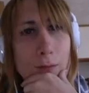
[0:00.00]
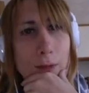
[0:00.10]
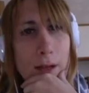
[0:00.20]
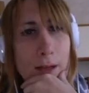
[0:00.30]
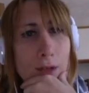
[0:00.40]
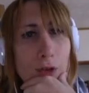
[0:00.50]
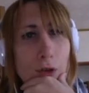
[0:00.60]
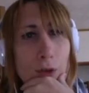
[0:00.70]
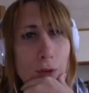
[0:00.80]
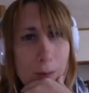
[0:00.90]
You know, it's
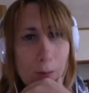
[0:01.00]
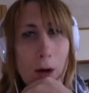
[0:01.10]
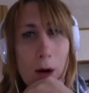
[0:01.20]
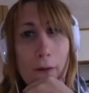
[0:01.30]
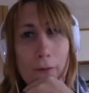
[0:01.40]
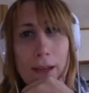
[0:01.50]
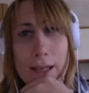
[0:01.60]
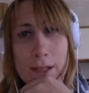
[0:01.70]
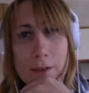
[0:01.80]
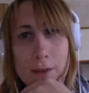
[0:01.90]
you. Well, I
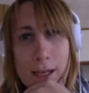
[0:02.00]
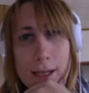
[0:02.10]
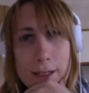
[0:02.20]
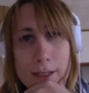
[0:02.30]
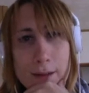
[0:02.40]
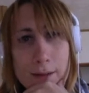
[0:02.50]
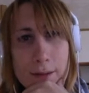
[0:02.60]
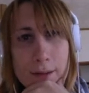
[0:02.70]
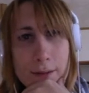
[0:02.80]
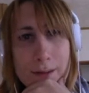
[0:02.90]
think it's you here.
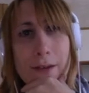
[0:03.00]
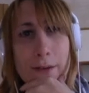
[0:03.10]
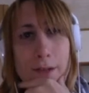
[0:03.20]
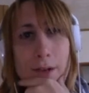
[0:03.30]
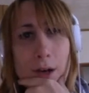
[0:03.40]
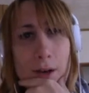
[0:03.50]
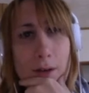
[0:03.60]
No, it's not.